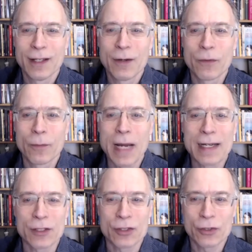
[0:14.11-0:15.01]
For
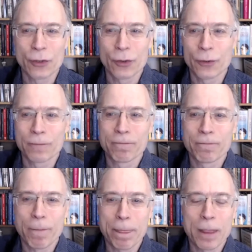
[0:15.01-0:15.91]
barnets skyld,
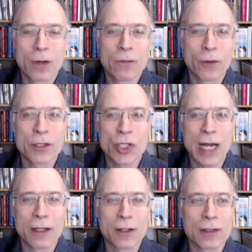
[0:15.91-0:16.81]
for the
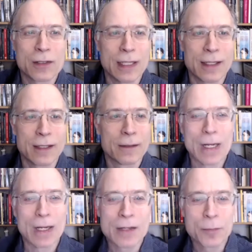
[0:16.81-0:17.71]
child's sake.
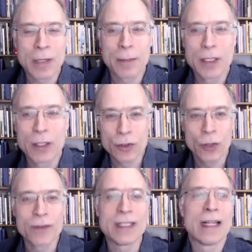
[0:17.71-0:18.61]
As you probably know,
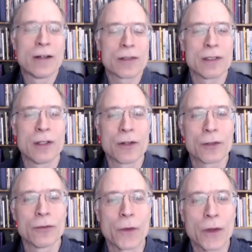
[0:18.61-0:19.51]
Tove Ditlevsen also
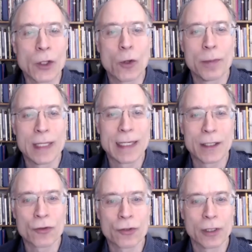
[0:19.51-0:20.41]
wrote the
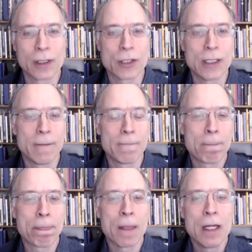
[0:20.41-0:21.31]
Copenhagen trilogy.
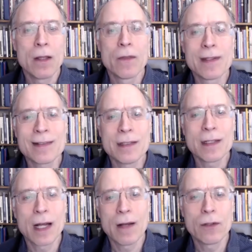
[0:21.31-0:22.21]
This
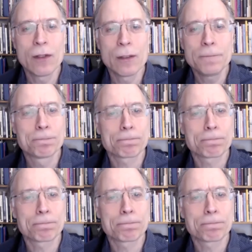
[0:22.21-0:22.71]
novel